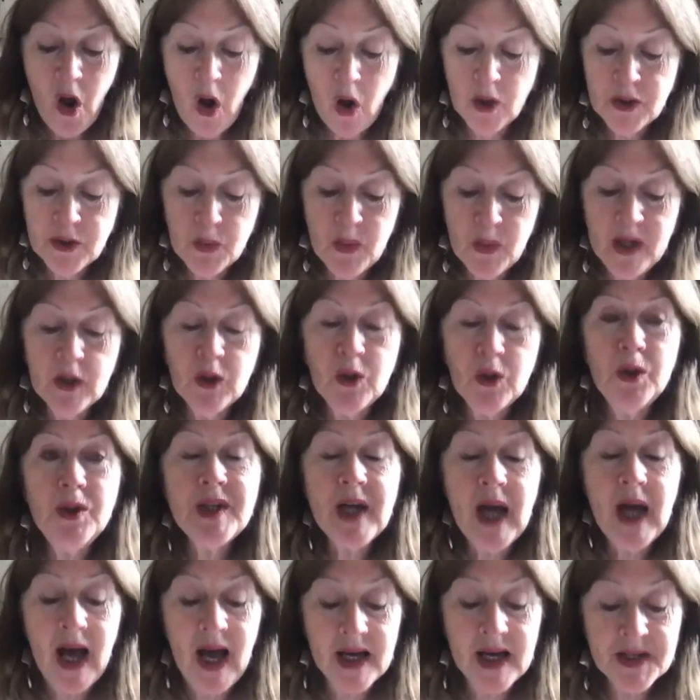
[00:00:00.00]
Although I
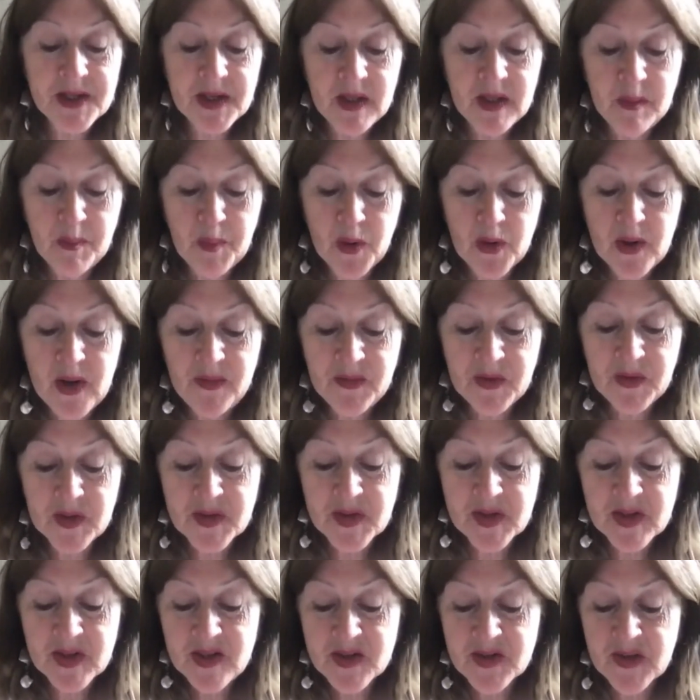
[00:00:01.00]
could add in
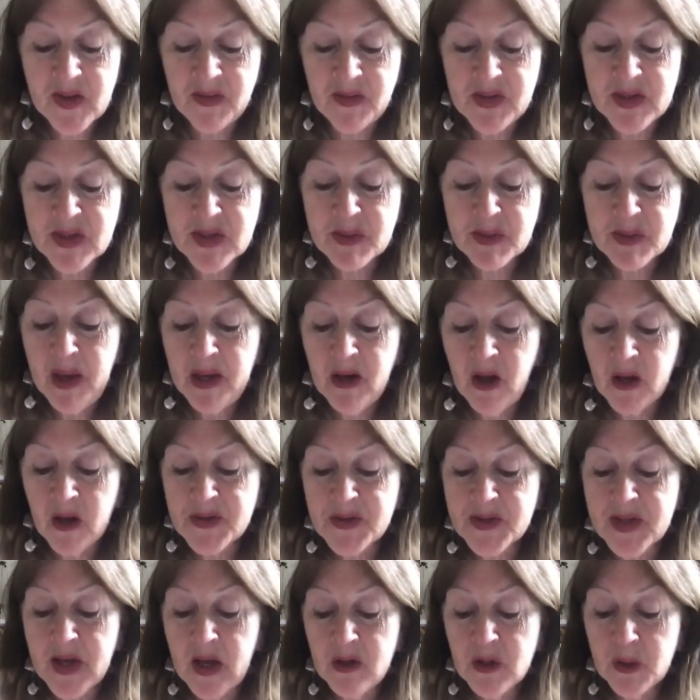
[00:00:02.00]
parentheses that this may
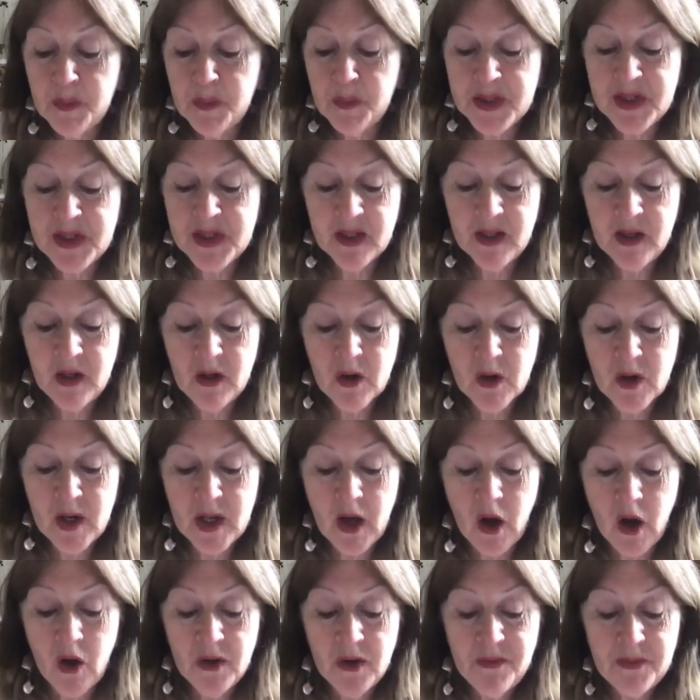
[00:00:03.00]
not sound
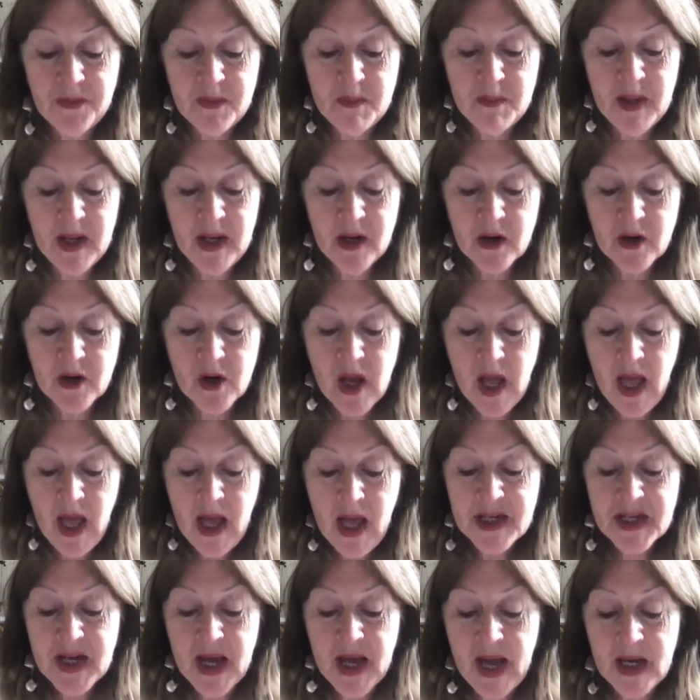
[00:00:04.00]
particularly unfamiliar
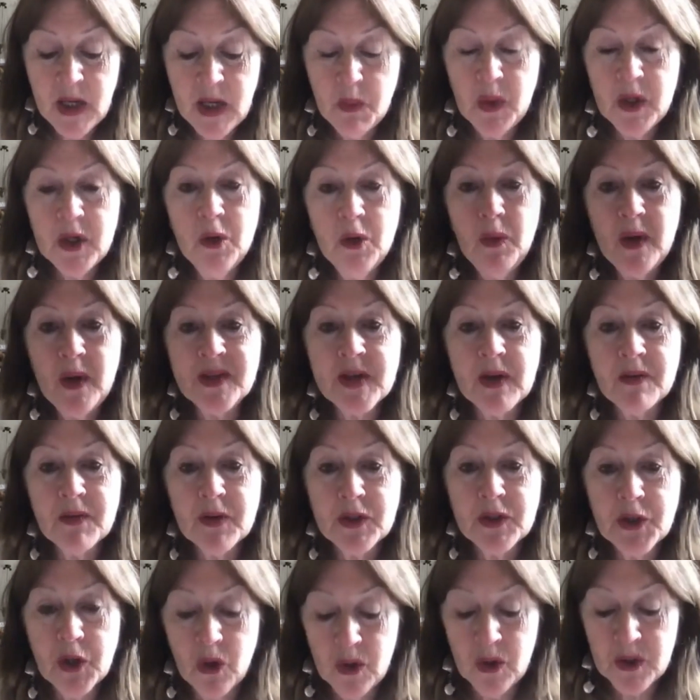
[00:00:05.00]
to anyone who has
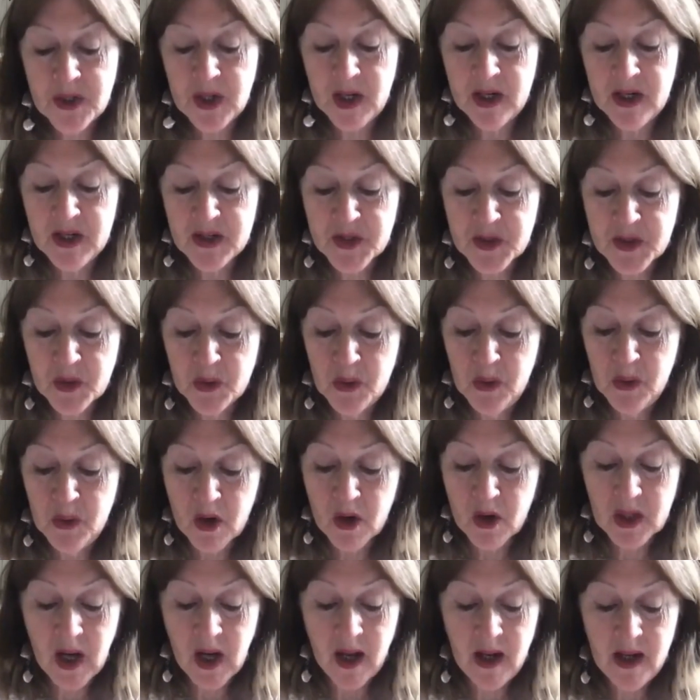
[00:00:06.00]
ever taught in a school
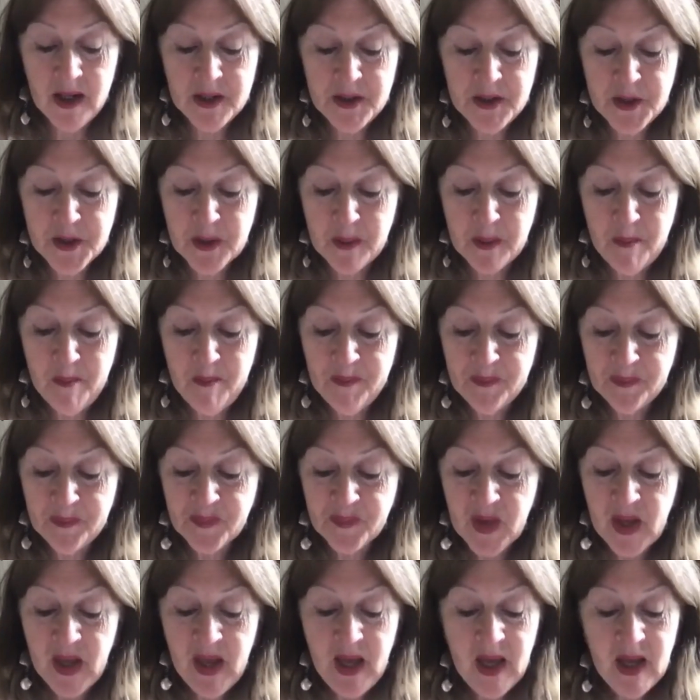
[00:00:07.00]
or college.
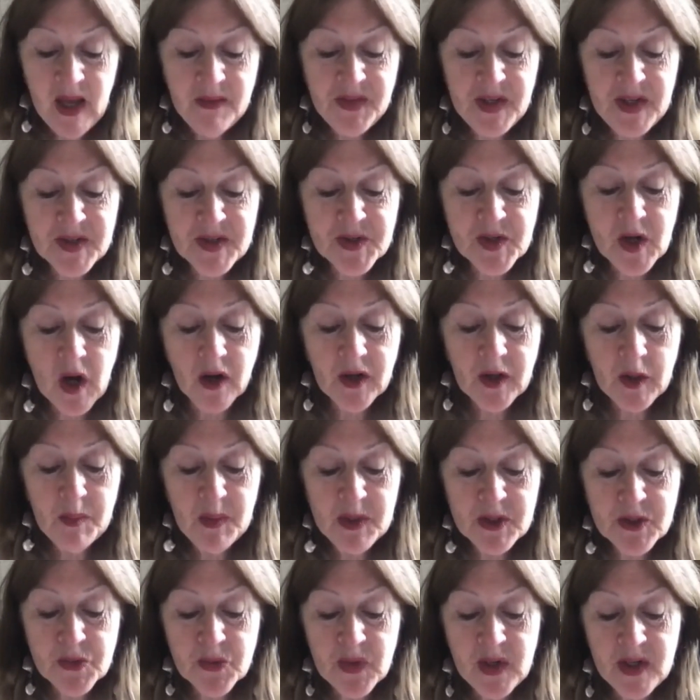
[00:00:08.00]
These
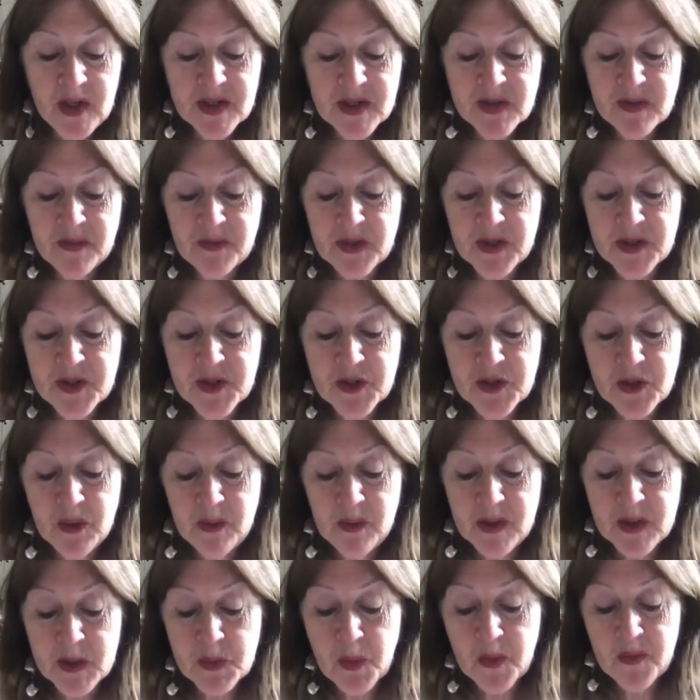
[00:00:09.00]
documents read as if the
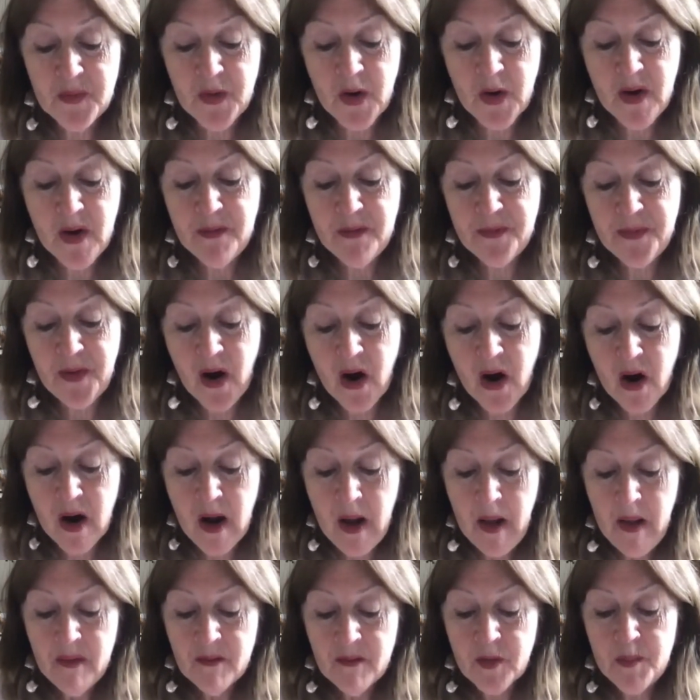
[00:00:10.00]
students were very
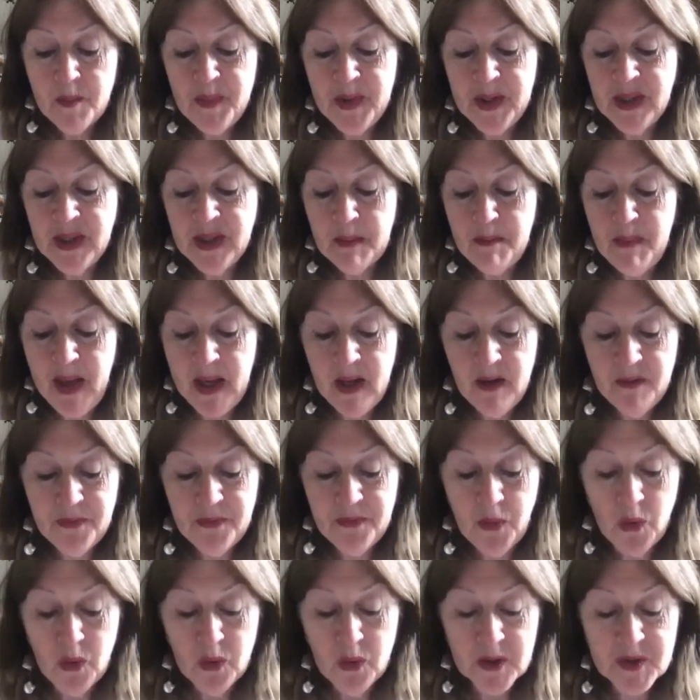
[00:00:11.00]
far from being the main
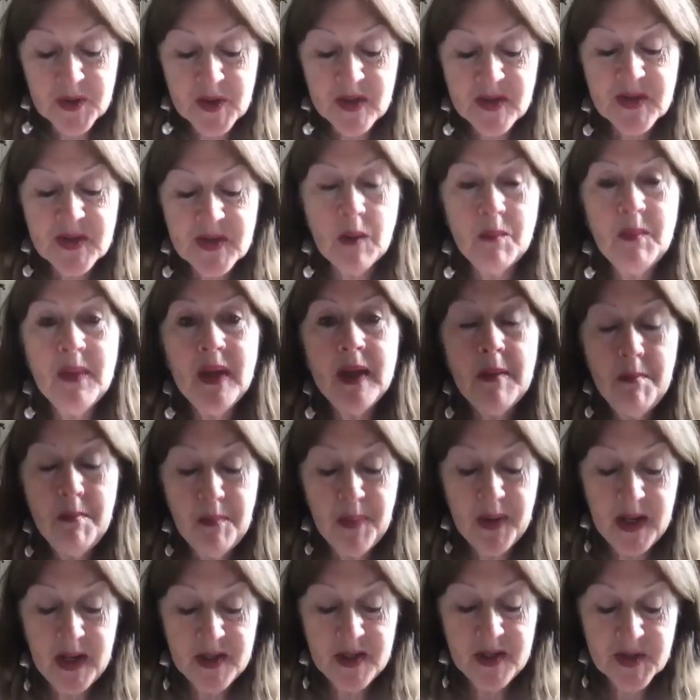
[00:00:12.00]
focus in some
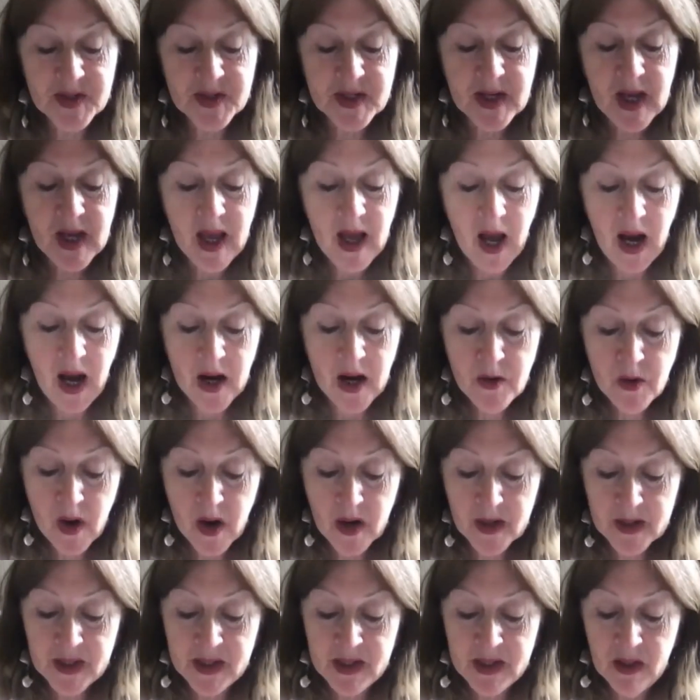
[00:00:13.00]
implicit
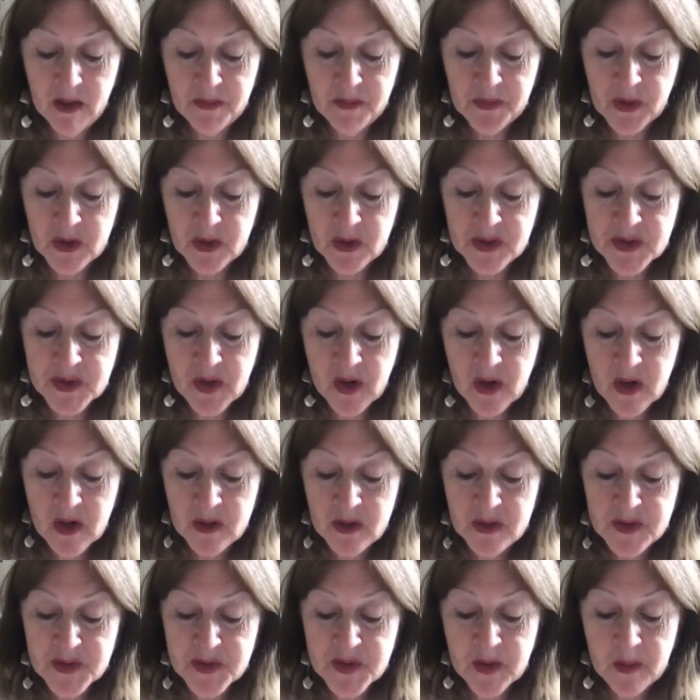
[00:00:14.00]
hierarchy of
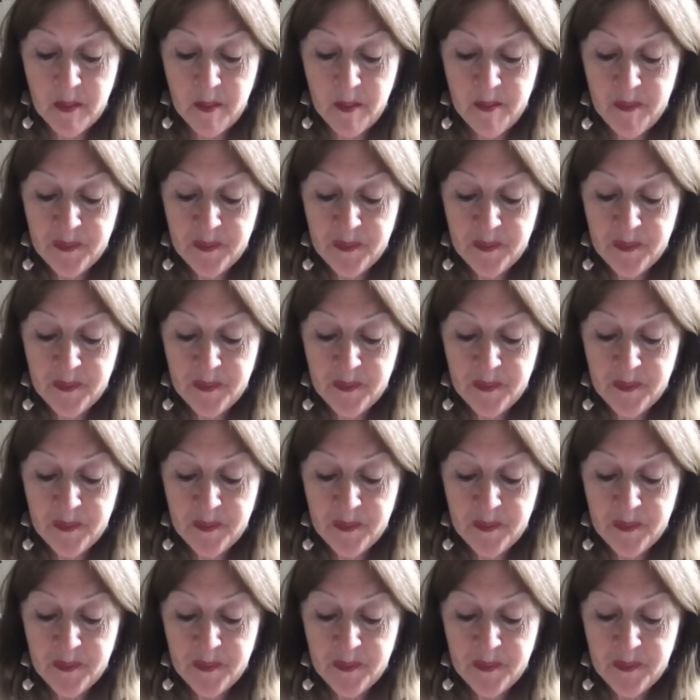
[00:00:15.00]
concerns.